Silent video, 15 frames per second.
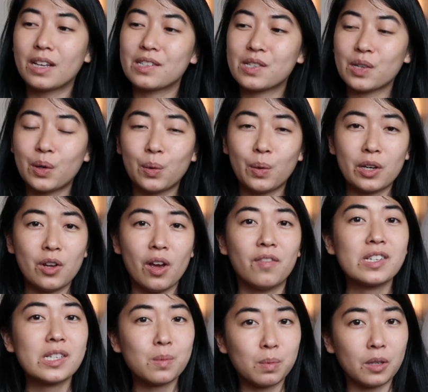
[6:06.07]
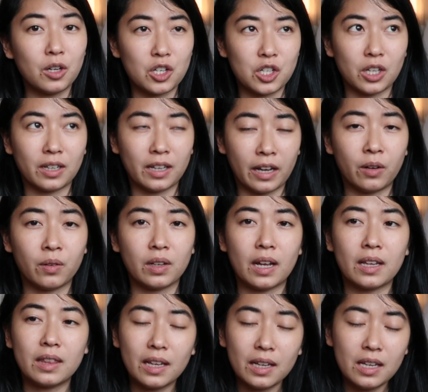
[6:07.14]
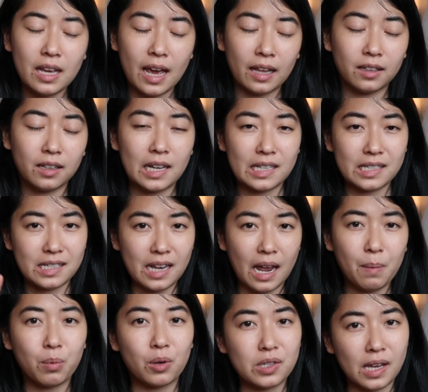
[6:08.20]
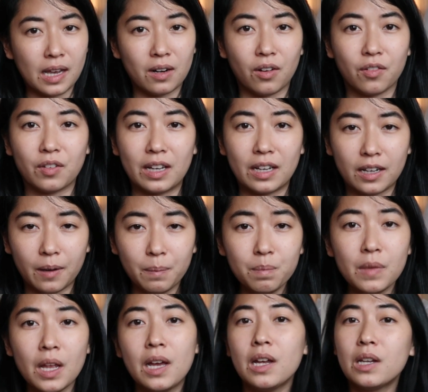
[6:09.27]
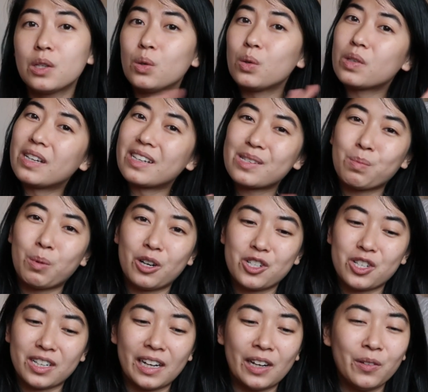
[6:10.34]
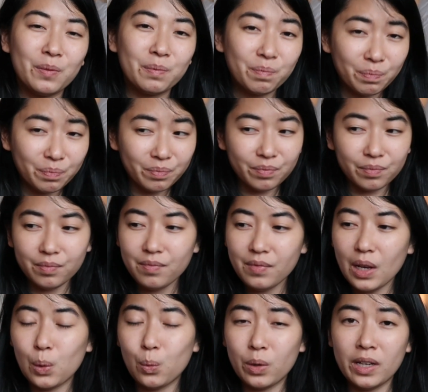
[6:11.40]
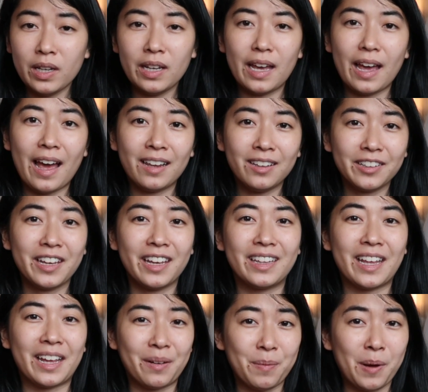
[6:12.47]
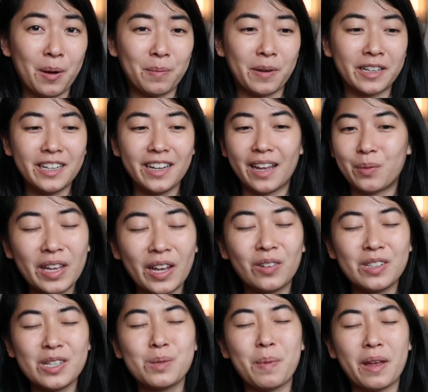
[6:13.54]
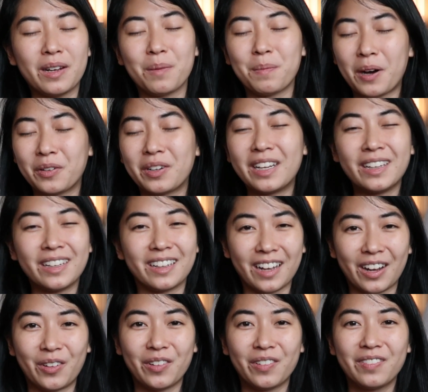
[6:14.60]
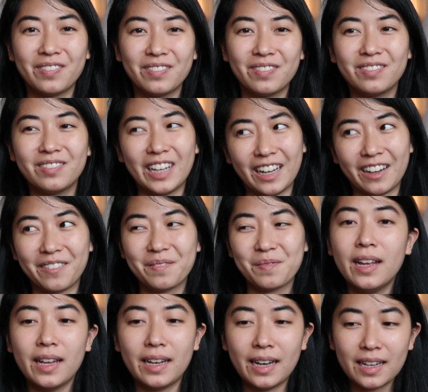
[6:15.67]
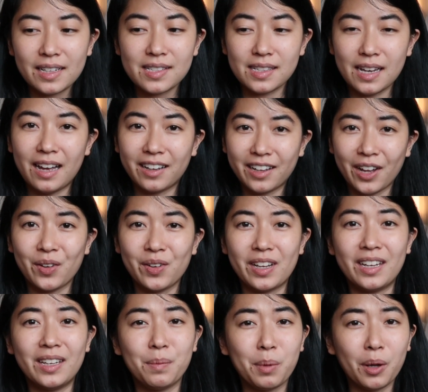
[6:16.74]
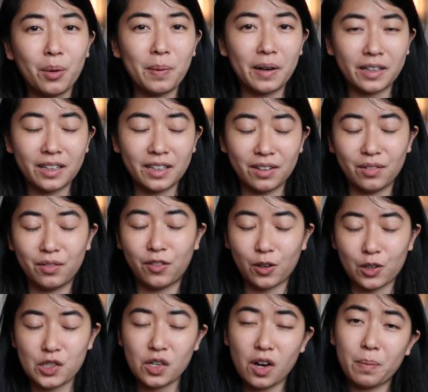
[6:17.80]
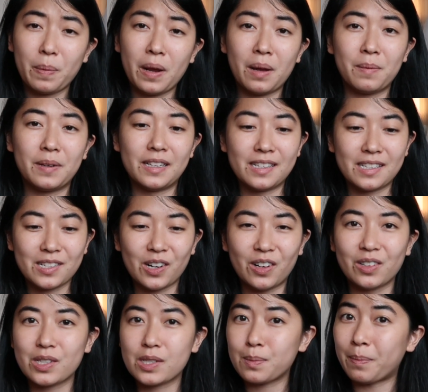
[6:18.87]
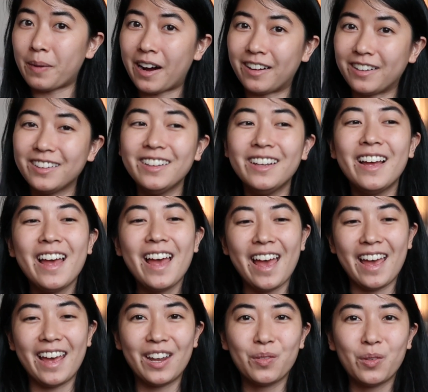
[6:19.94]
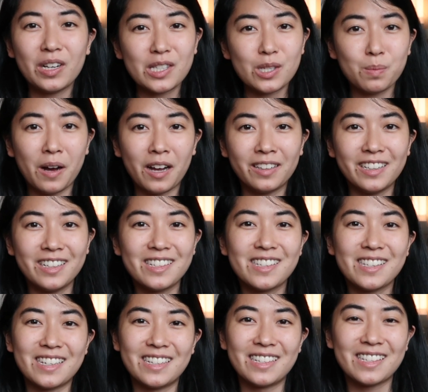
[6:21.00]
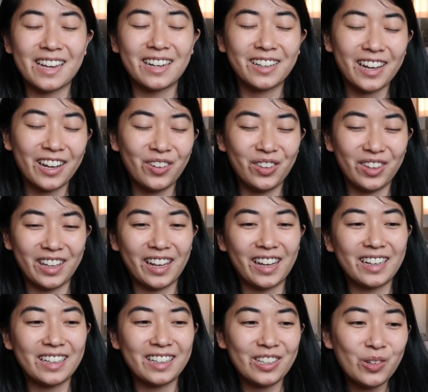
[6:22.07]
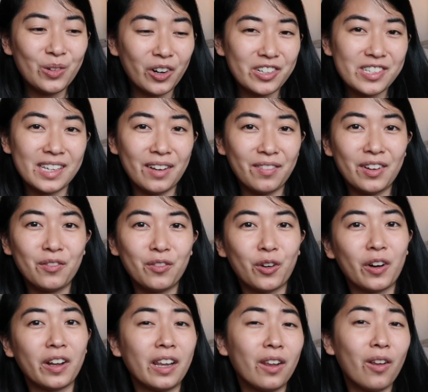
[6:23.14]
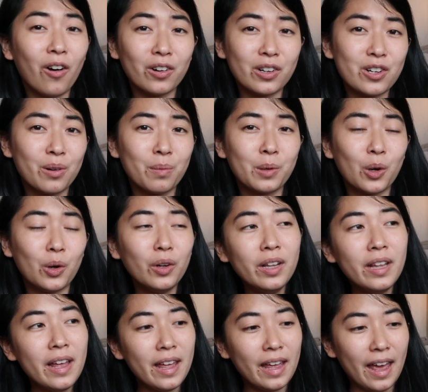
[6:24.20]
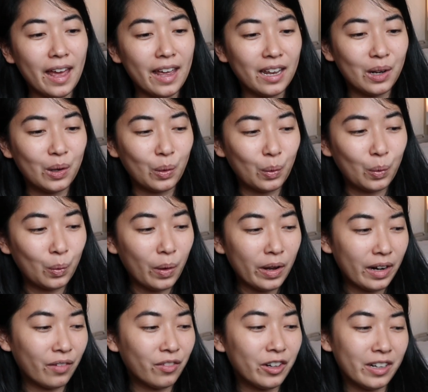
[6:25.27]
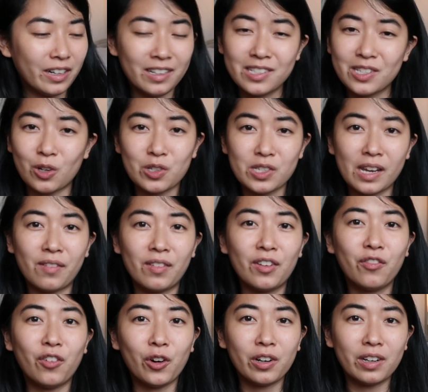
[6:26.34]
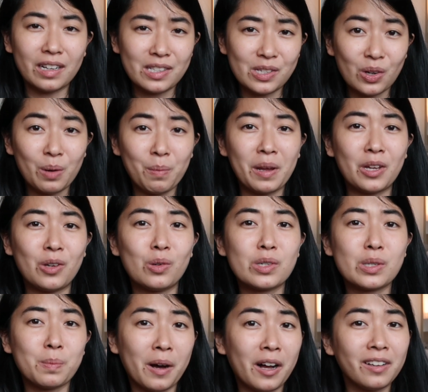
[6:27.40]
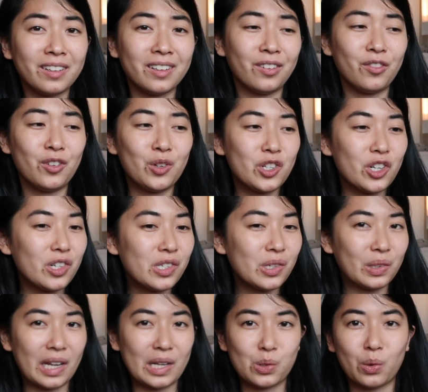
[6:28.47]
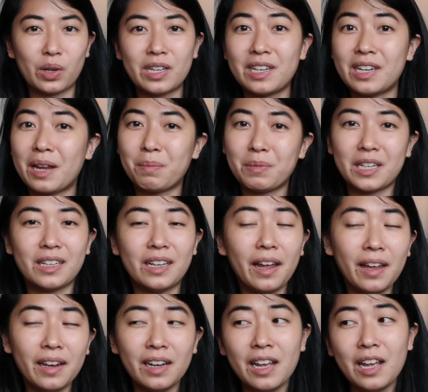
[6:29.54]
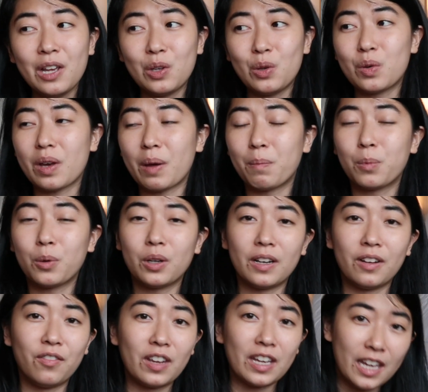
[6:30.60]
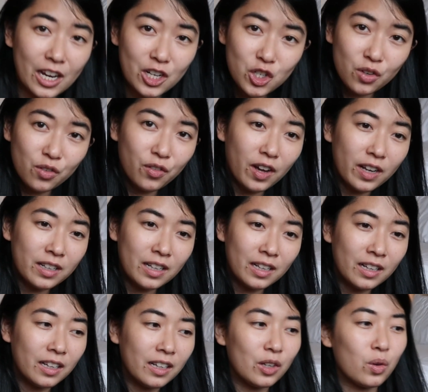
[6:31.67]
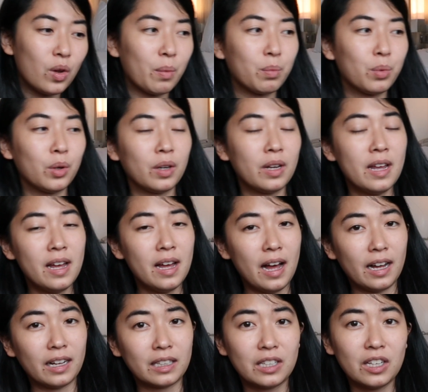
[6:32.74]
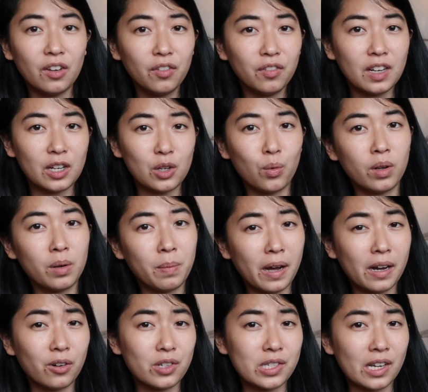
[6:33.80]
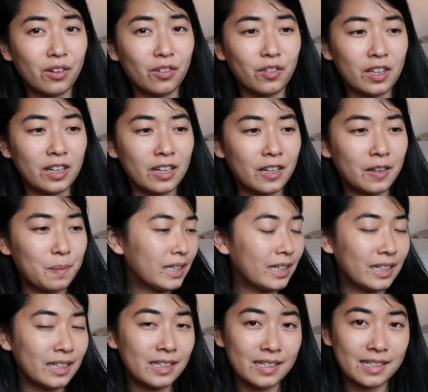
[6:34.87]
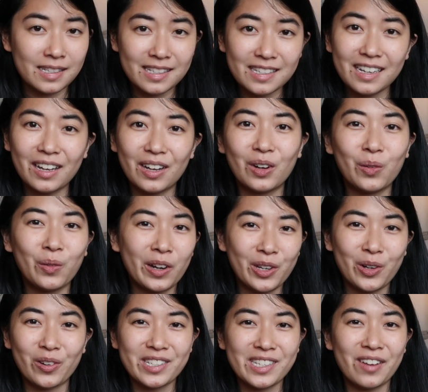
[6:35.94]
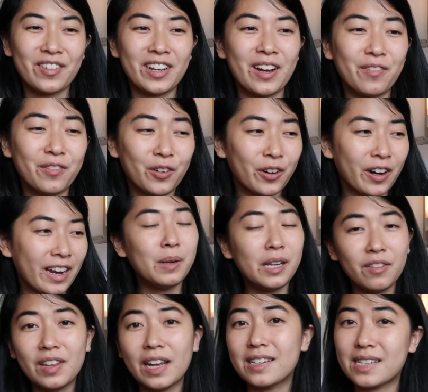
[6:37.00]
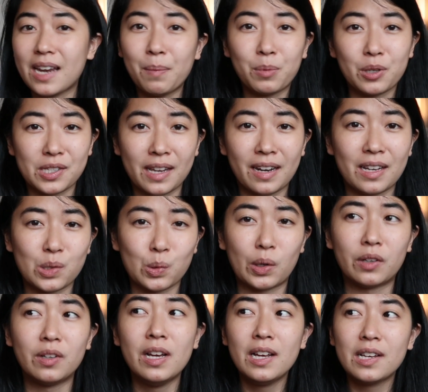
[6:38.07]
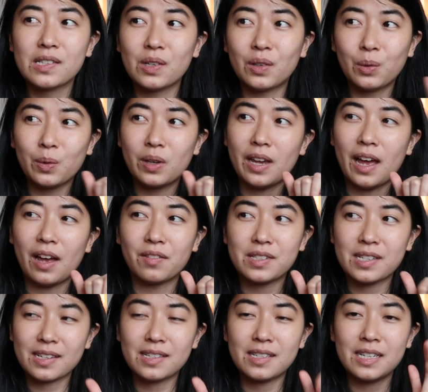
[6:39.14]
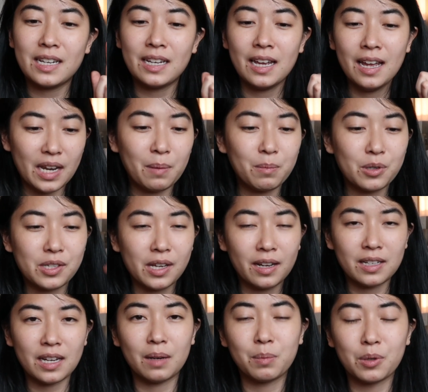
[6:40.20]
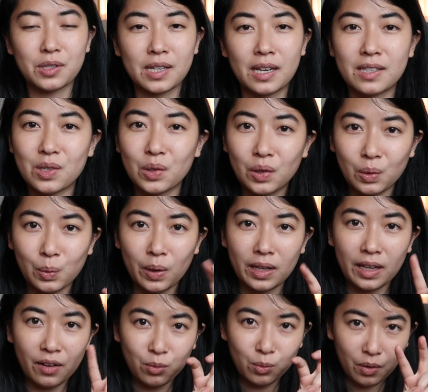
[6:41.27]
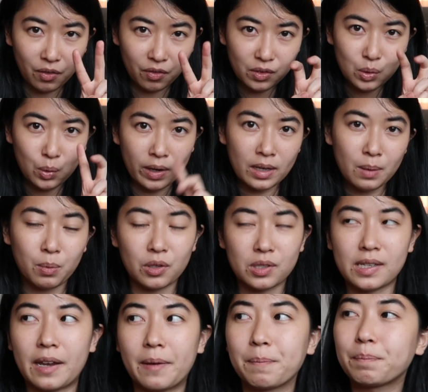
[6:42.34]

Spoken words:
So when you have a splurge account, I think he allocates 10% of income to the splurge account. We allocate that amount of money and we can only spend the amount in the account. Yeah. Next account in the blow bucket for Scott Pape is called Smile. And what Smile is an account that you are saving for a long-term goal. And whatever it is you're saving for, it's going to make you smile in the future. So that's why he named it that. You can put a vacation fund in it. You can put a gift that you want to buy yourself in it. It is what you're saving up for. I believe that is 10% as well. So we have 60, 10%, 10%. So we're left with 20%.